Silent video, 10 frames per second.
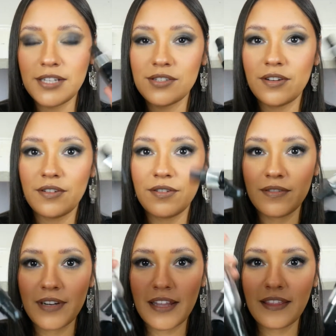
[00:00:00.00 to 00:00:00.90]
so
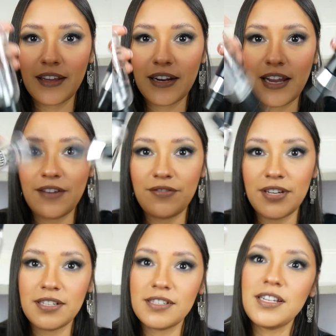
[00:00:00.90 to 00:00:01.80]
nothing left
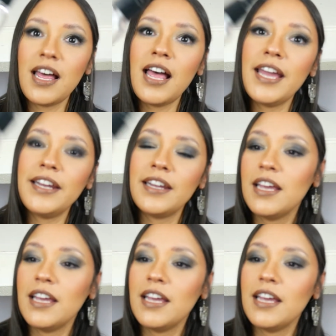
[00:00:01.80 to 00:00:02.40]
inside.